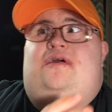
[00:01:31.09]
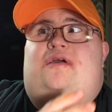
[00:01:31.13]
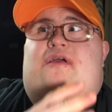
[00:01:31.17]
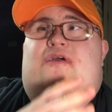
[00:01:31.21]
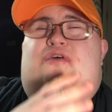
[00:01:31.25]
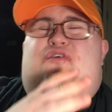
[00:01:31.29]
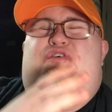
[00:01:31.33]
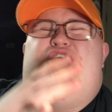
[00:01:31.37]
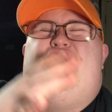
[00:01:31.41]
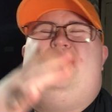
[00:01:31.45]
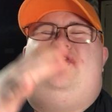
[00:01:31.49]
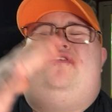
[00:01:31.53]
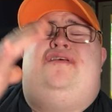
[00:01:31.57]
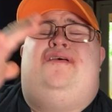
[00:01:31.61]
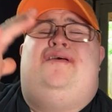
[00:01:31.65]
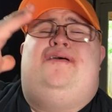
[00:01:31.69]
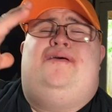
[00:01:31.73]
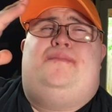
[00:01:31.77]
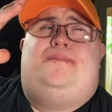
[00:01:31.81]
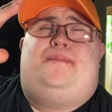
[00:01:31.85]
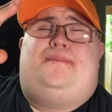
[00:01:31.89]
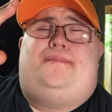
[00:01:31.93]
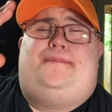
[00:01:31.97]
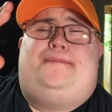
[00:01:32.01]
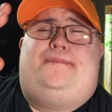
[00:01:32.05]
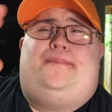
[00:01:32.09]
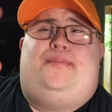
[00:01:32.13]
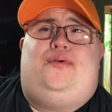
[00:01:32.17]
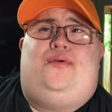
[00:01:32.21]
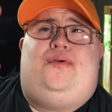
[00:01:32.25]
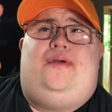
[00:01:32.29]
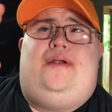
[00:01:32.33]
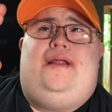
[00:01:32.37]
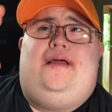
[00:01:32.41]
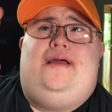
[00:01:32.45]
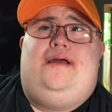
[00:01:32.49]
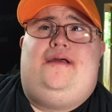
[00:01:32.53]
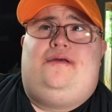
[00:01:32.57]
It was
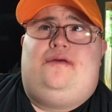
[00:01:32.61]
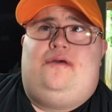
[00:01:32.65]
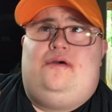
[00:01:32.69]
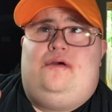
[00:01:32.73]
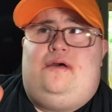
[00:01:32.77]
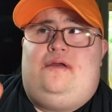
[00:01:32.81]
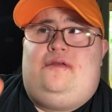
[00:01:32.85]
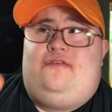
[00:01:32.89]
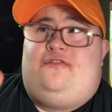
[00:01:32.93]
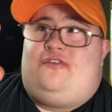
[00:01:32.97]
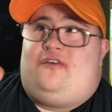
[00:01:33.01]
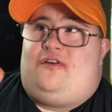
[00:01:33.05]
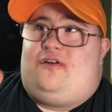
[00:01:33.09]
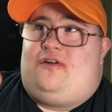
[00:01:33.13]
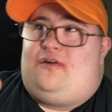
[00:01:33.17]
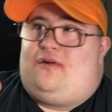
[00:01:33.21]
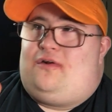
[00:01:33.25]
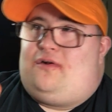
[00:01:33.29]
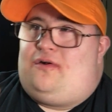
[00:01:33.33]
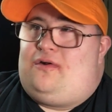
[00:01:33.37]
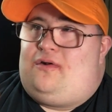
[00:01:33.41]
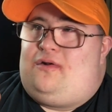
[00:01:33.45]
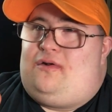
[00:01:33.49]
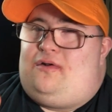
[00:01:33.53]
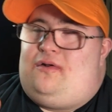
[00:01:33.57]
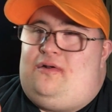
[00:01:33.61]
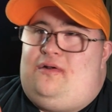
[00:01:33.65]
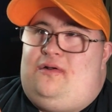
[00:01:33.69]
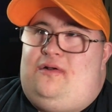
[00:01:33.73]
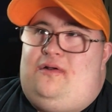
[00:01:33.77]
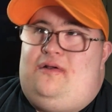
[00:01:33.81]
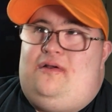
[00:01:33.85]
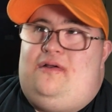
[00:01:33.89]
pretty good for her.